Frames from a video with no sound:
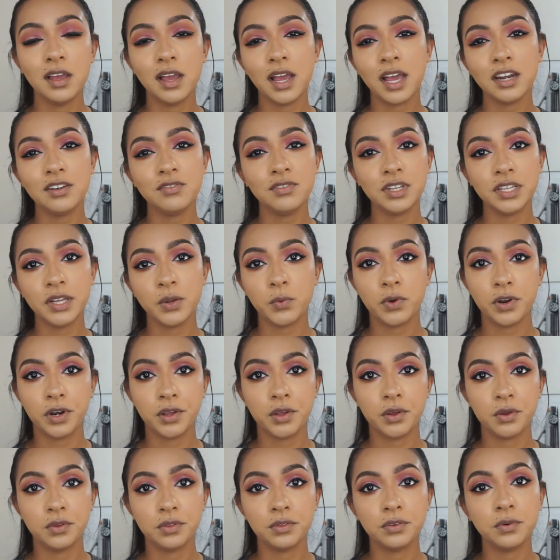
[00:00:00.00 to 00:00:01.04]
I didn't really want to
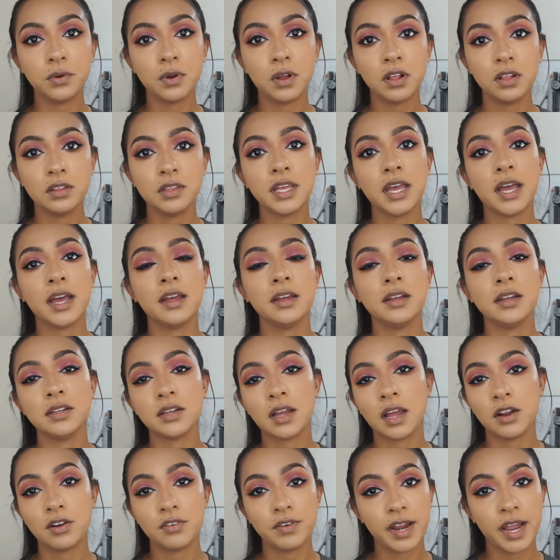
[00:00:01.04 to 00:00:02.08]
go through all that.
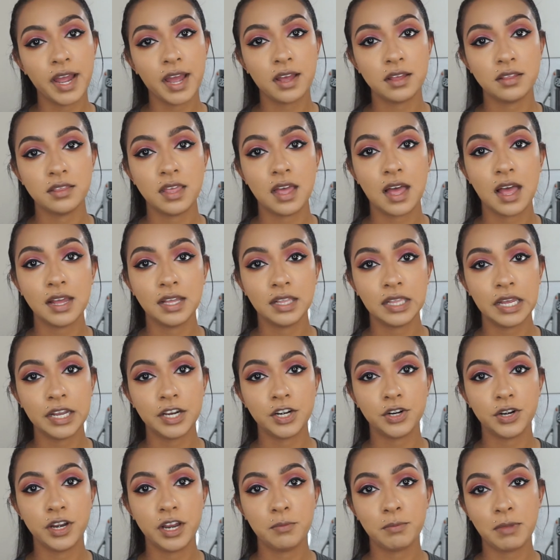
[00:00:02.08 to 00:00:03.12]
I already had the
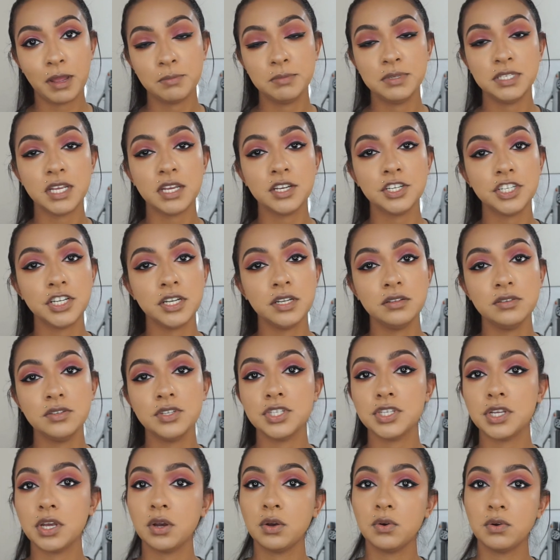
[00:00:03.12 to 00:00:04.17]
eyeliner in my possession,
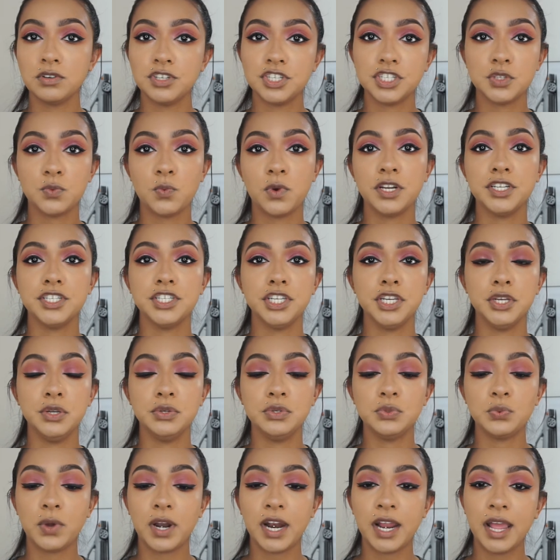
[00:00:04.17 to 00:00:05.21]
so just wanted to
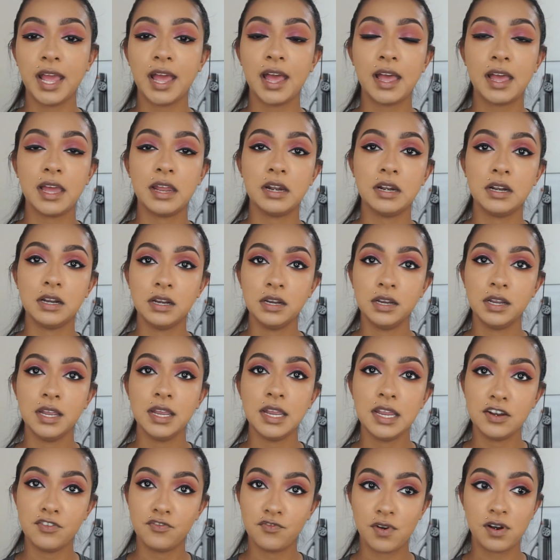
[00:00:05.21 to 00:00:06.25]
use what I had
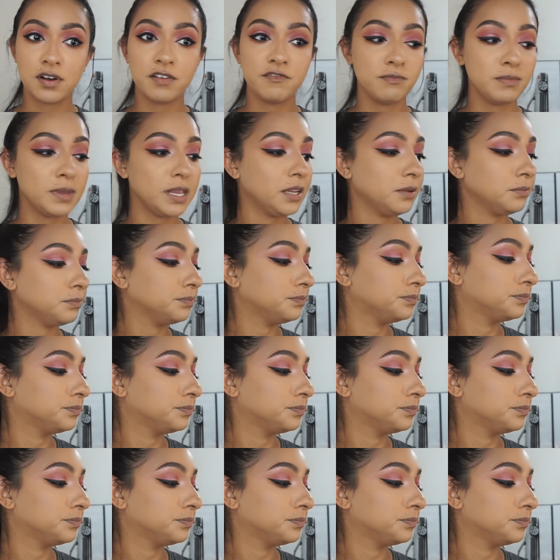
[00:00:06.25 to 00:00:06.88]
in front of me.